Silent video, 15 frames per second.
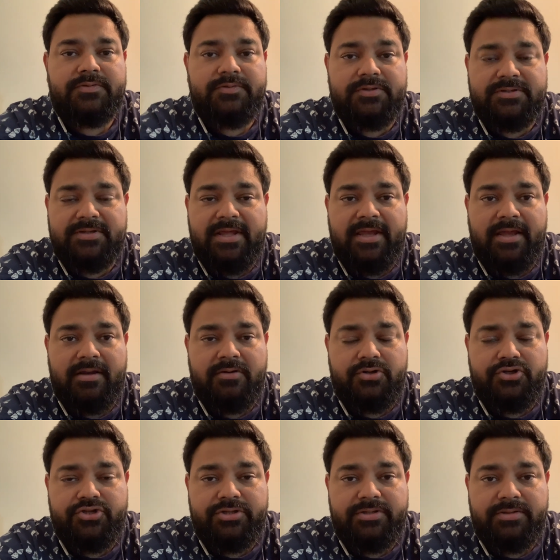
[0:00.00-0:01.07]
Just like
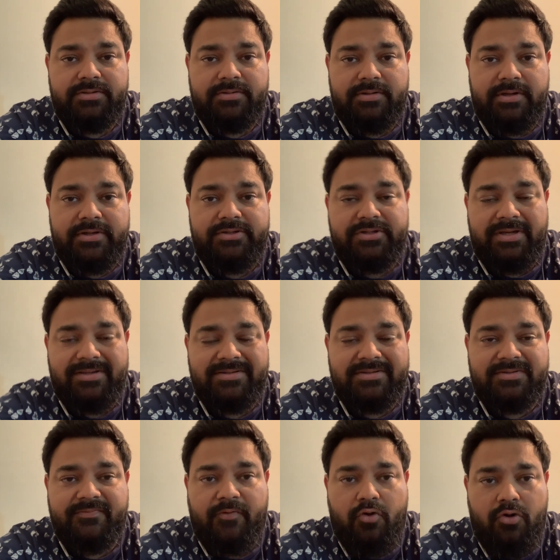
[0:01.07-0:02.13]
energy, it
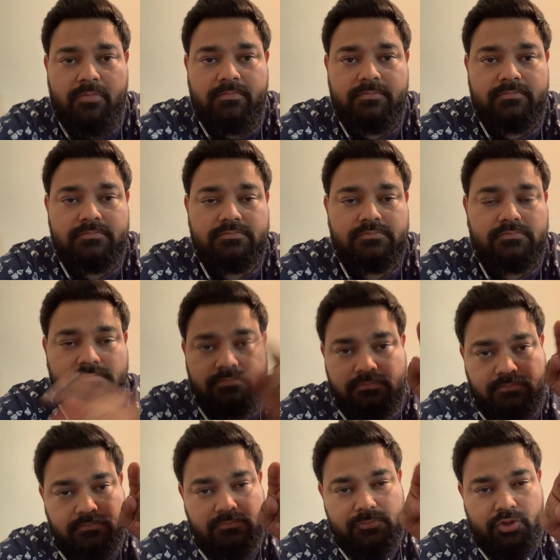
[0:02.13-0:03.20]
changes form.
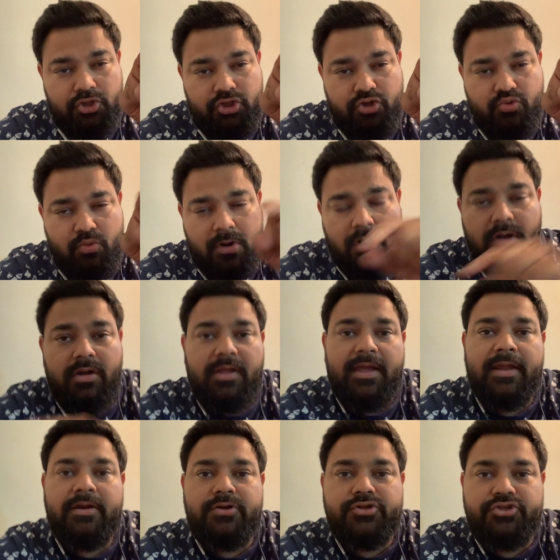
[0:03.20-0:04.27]
You are
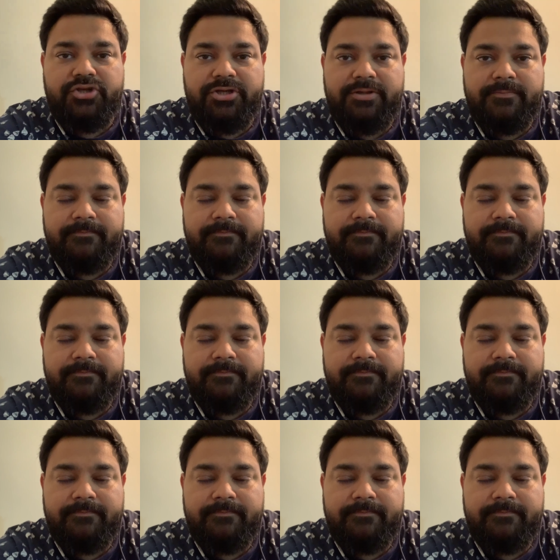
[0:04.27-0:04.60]
energy.